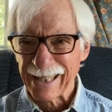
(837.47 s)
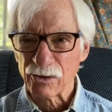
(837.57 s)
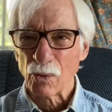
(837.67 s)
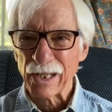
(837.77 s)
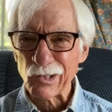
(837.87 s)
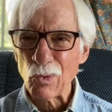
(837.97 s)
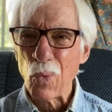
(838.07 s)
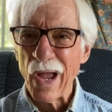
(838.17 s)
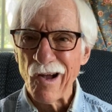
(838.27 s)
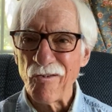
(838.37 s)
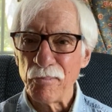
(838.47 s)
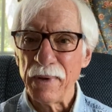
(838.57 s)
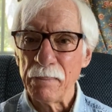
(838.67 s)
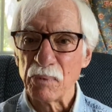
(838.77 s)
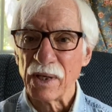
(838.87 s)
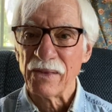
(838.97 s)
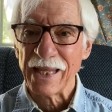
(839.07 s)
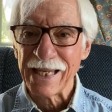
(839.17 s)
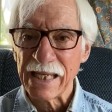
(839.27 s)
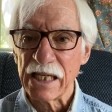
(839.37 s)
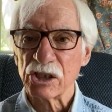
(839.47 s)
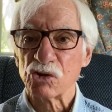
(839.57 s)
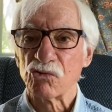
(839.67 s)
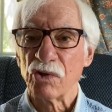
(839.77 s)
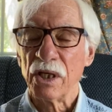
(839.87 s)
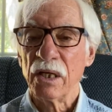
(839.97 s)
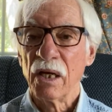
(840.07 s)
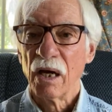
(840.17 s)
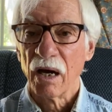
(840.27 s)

There's only 12 people in the history